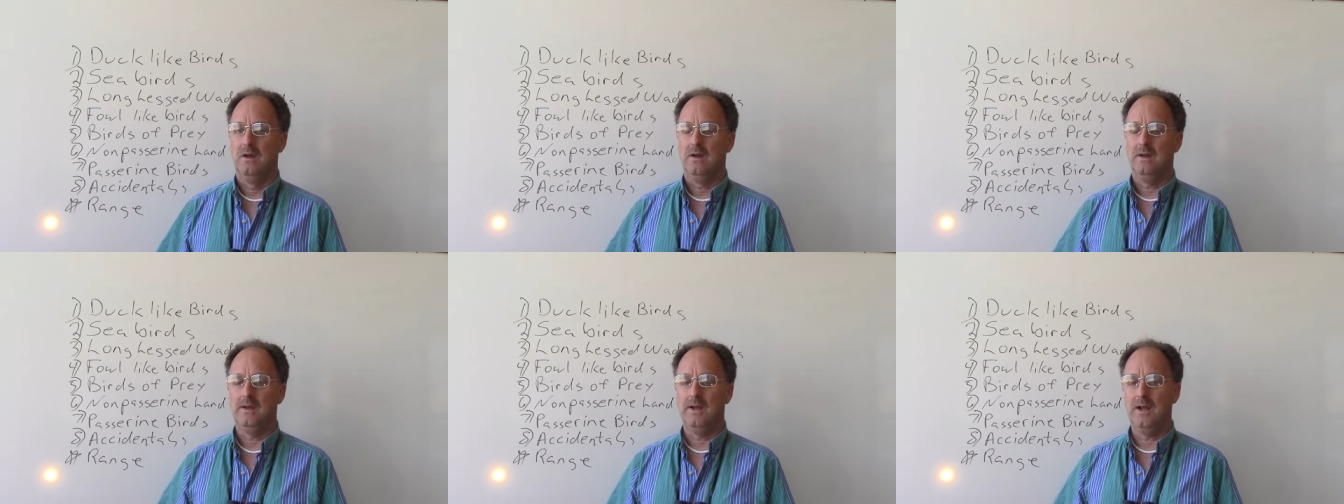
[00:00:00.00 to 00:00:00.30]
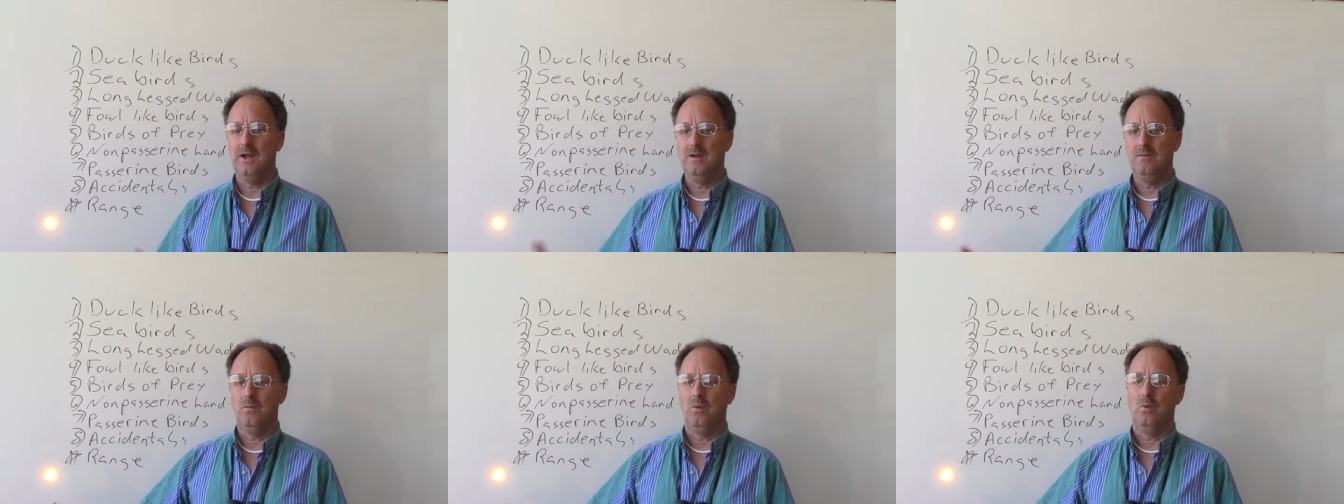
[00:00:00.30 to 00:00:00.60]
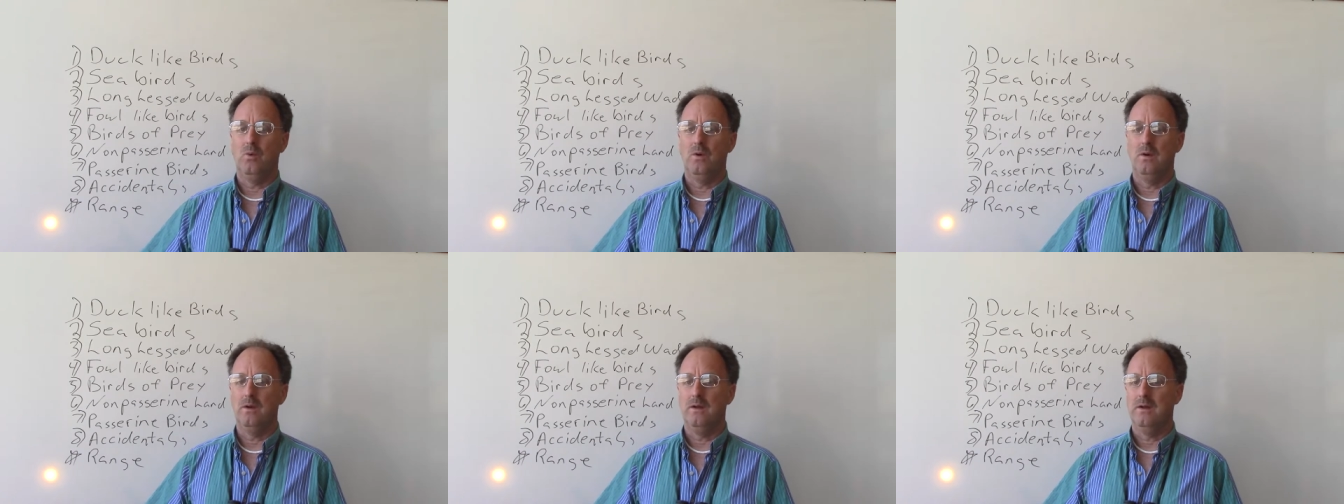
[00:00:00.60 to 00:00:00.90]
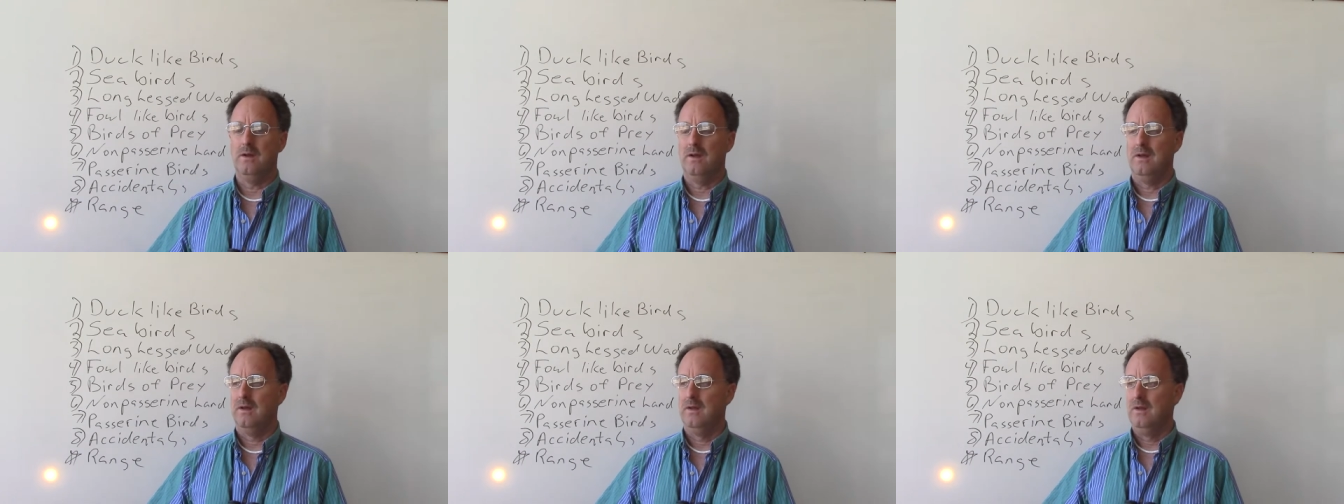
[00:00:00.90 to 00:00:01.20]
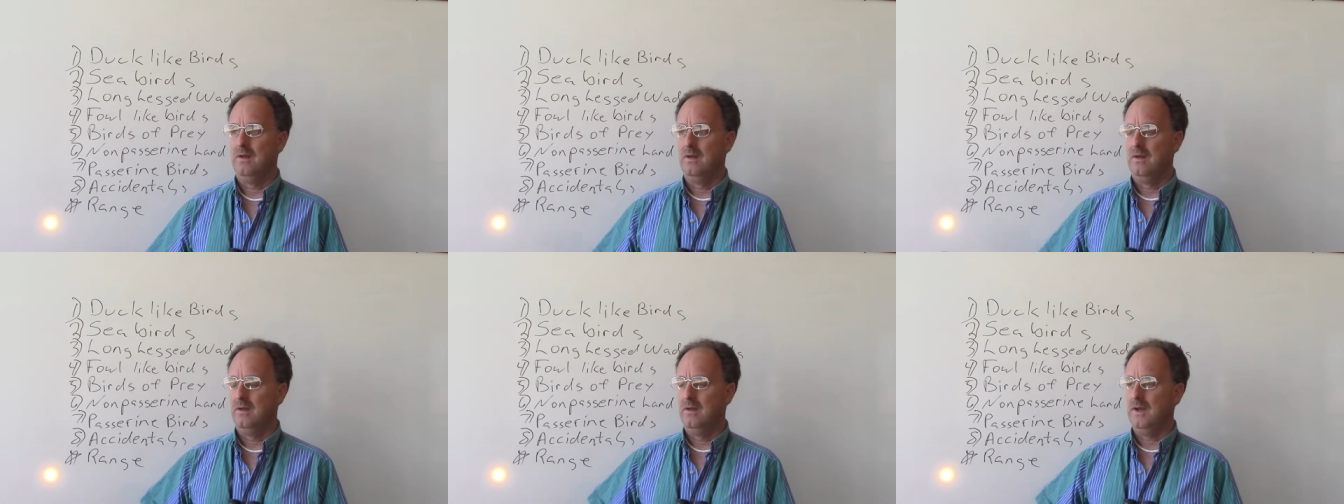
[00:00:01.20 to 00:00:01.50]
game warden,
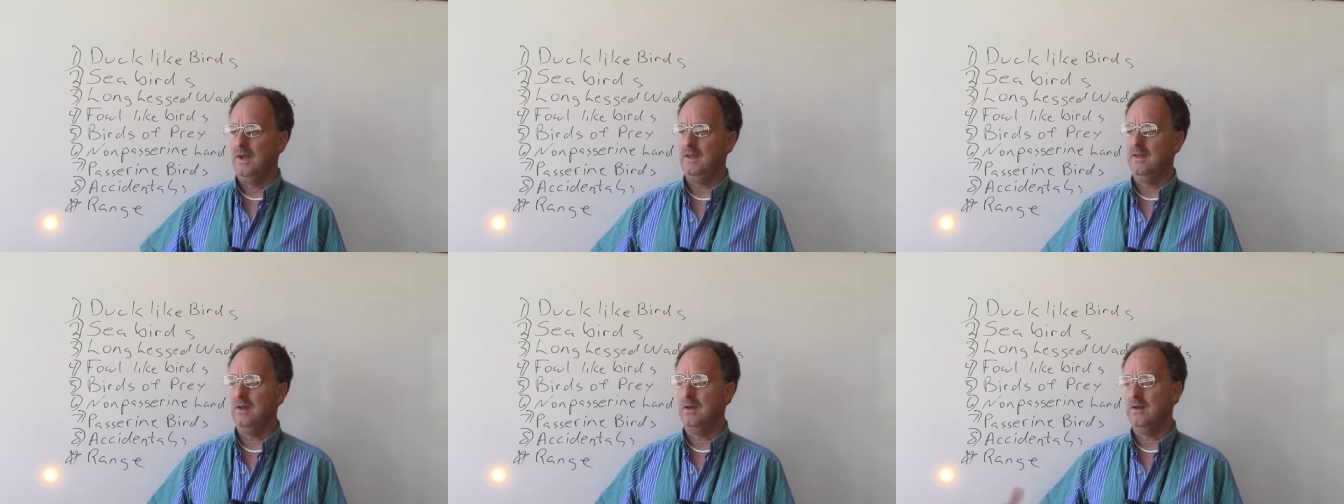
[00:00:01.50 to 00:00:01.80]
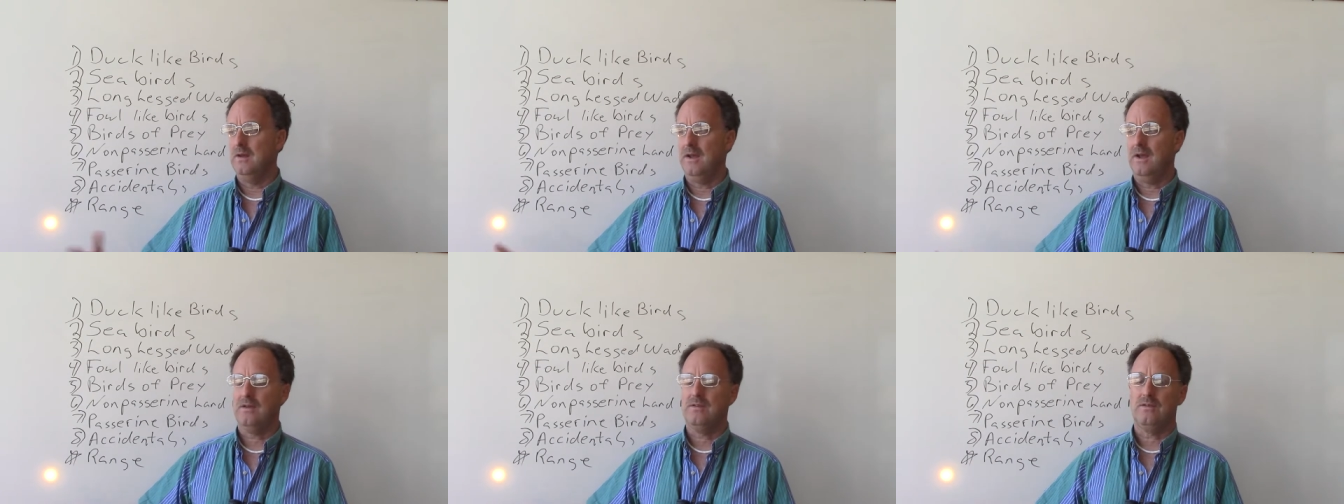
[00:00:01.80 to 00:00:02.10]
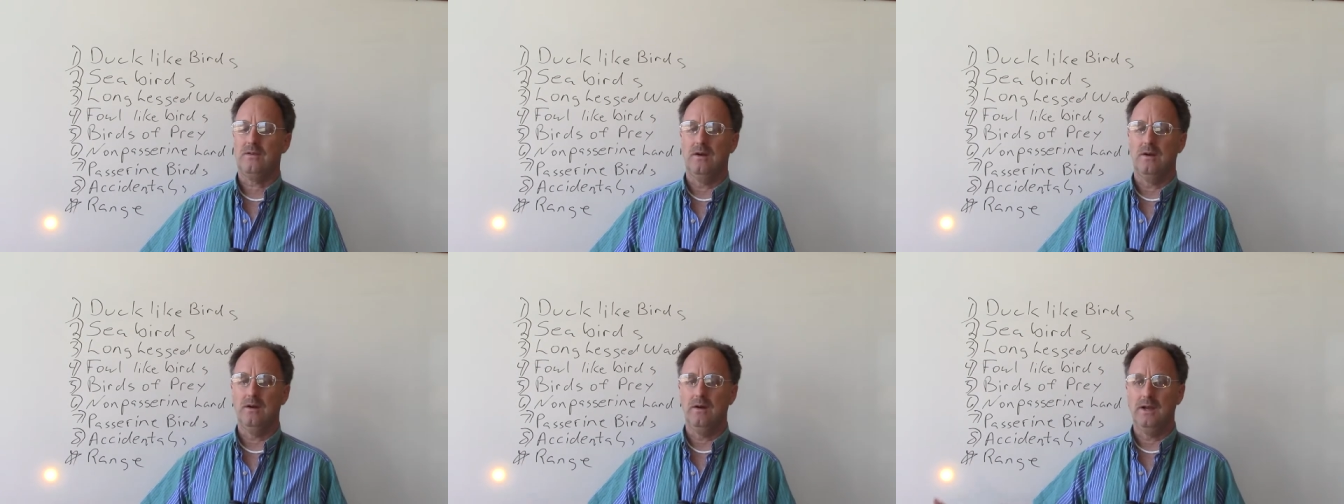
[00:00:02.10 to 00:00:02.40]
and then next year